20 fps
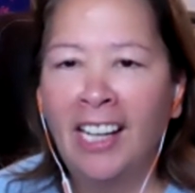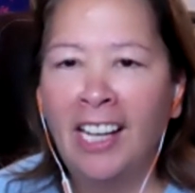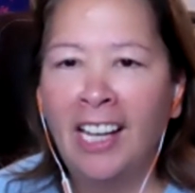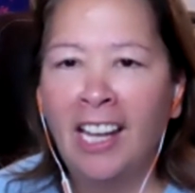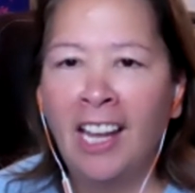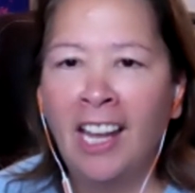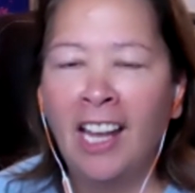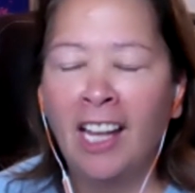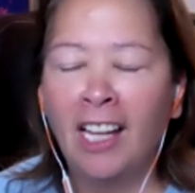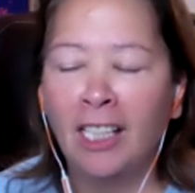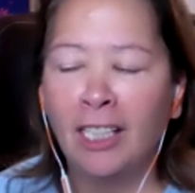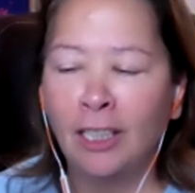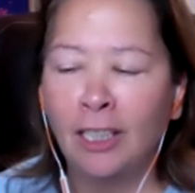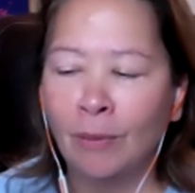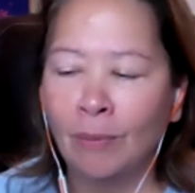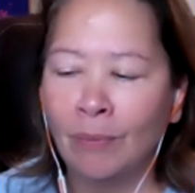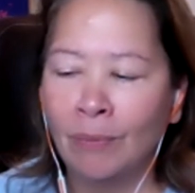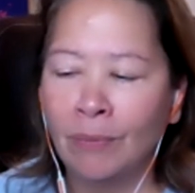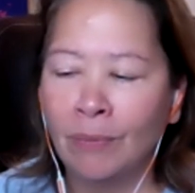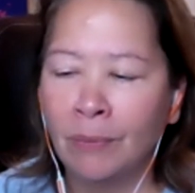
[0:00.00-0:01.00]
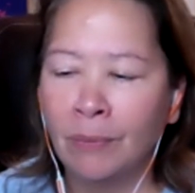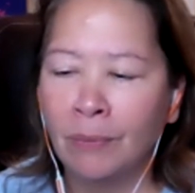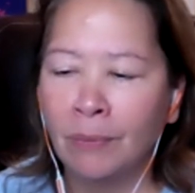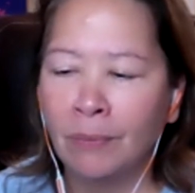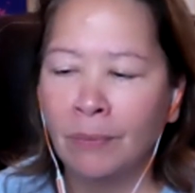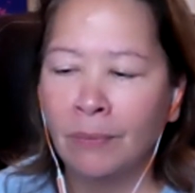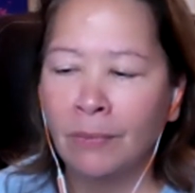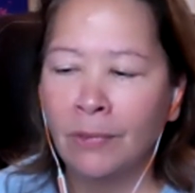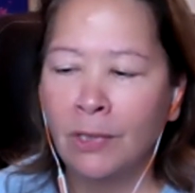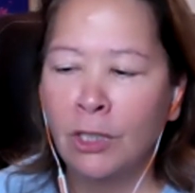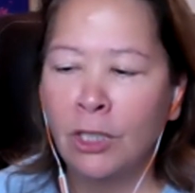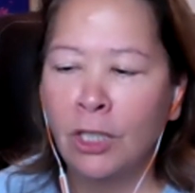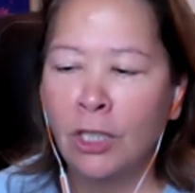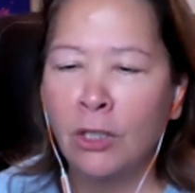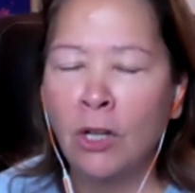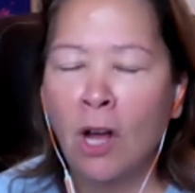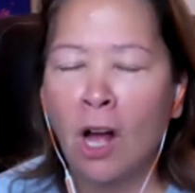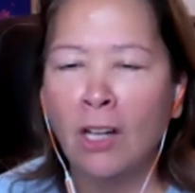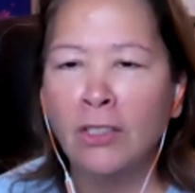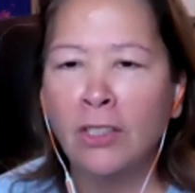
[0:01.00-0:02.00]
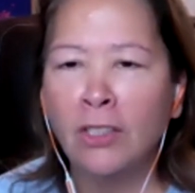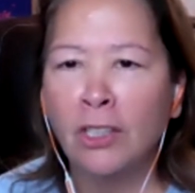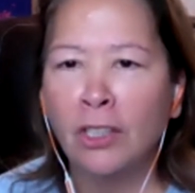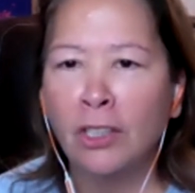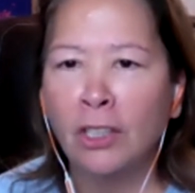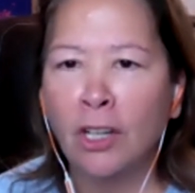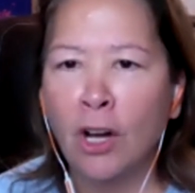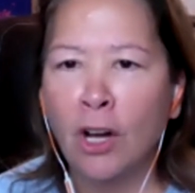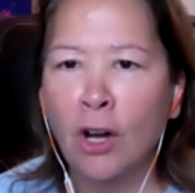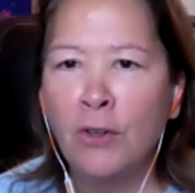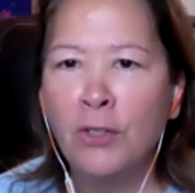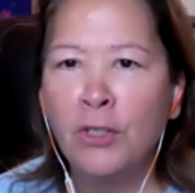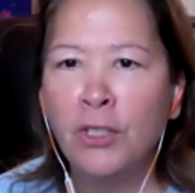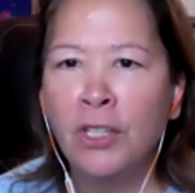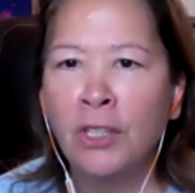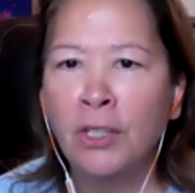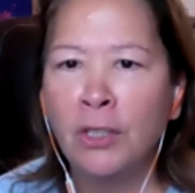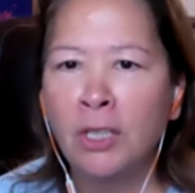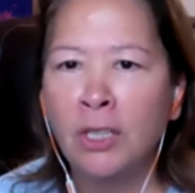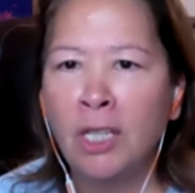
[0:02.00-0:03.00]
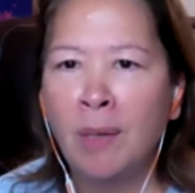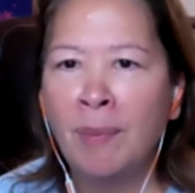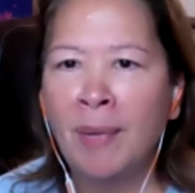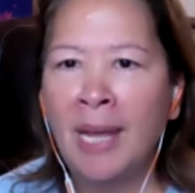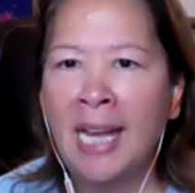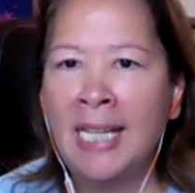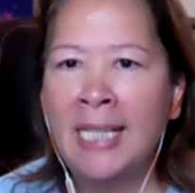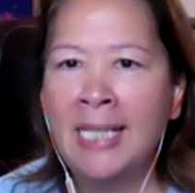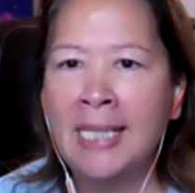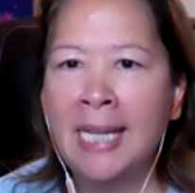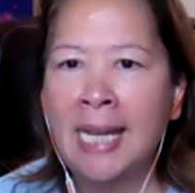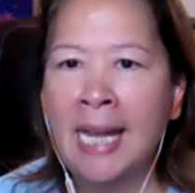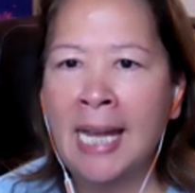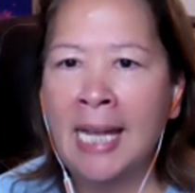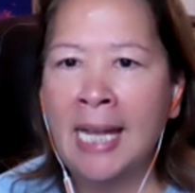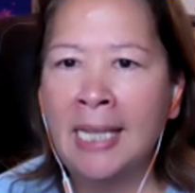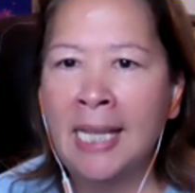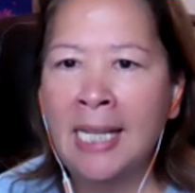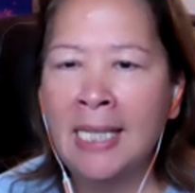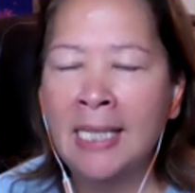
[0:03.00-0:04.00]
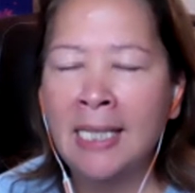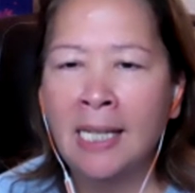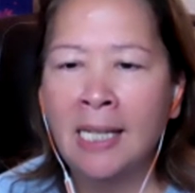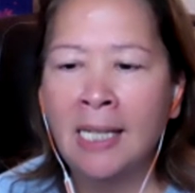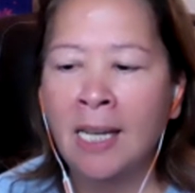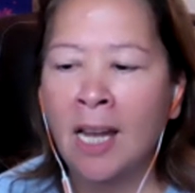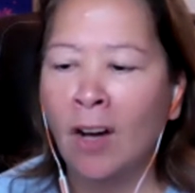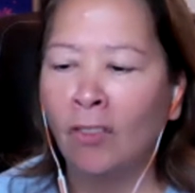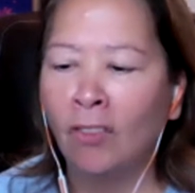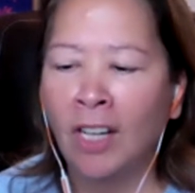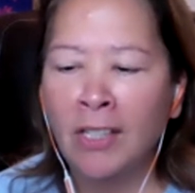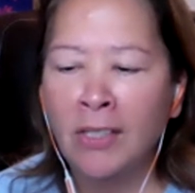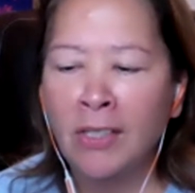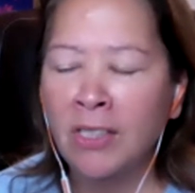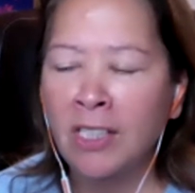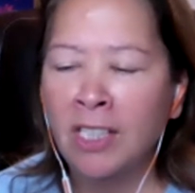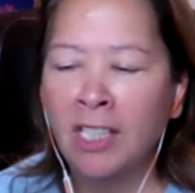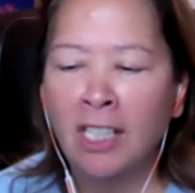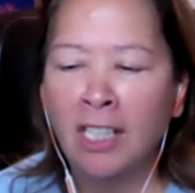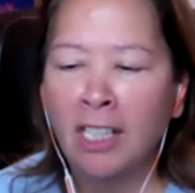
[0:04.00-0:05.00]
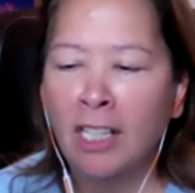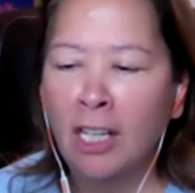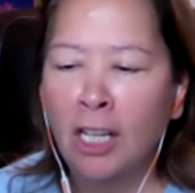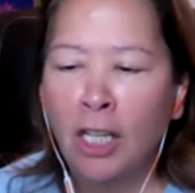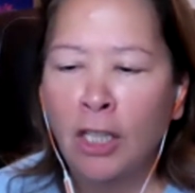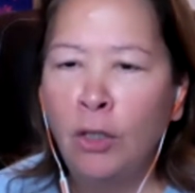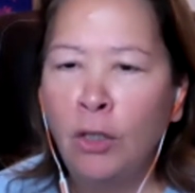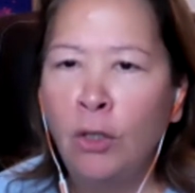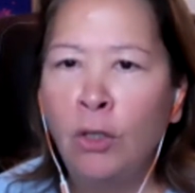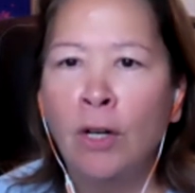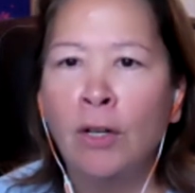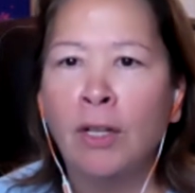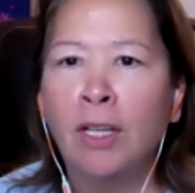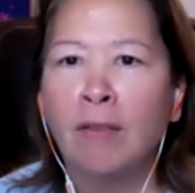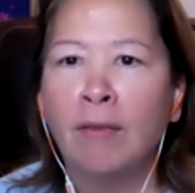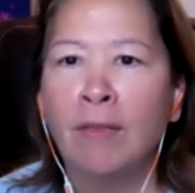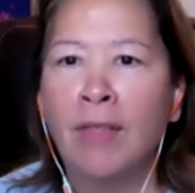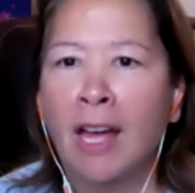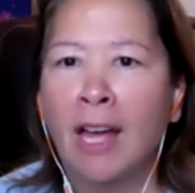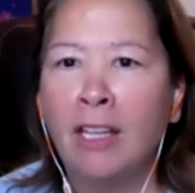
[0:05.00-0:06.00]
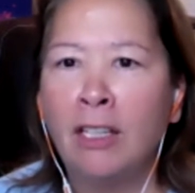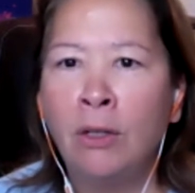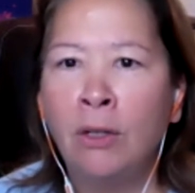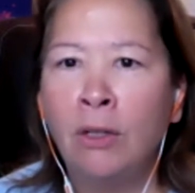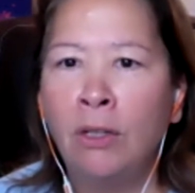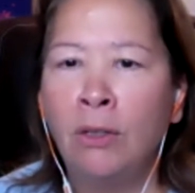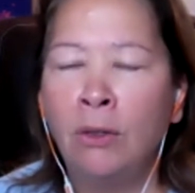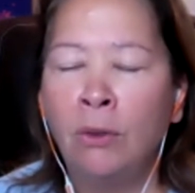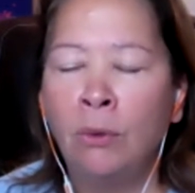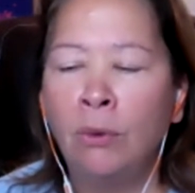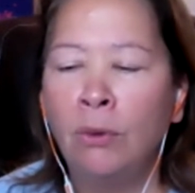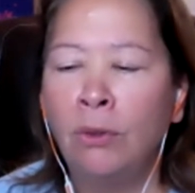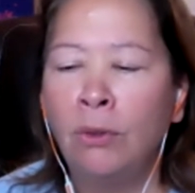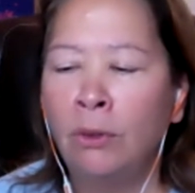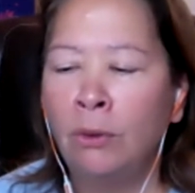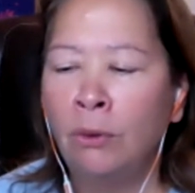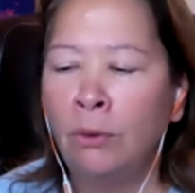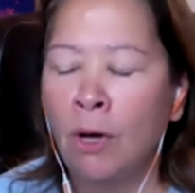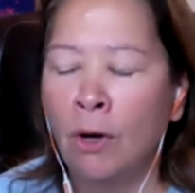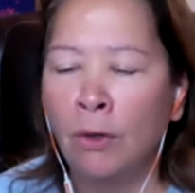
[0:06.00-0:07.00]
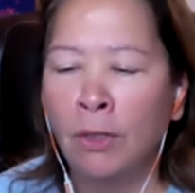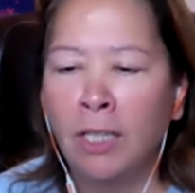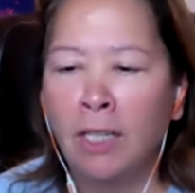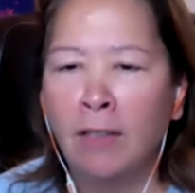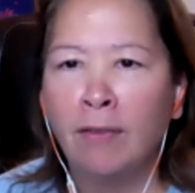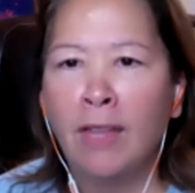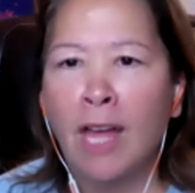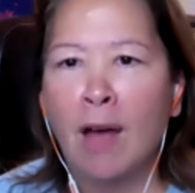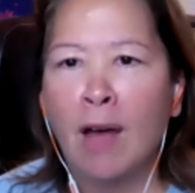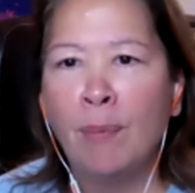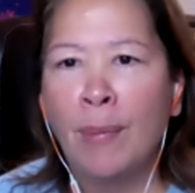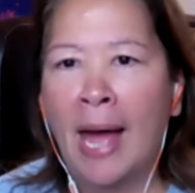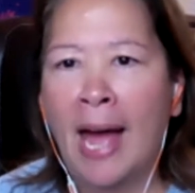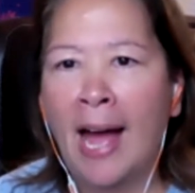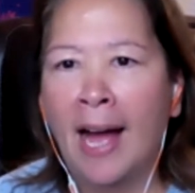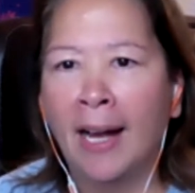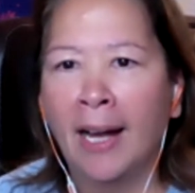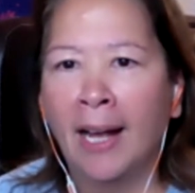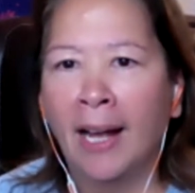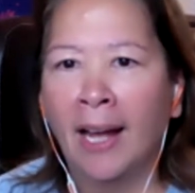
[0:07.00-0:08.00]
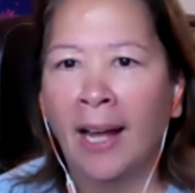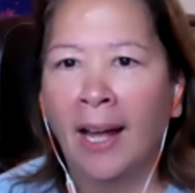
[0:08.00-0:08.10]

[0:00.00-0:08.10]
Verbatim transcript: And ah. she talked to her coach and her teammates, and they said, No, Rusty, you don't give that. You you you don't give that back.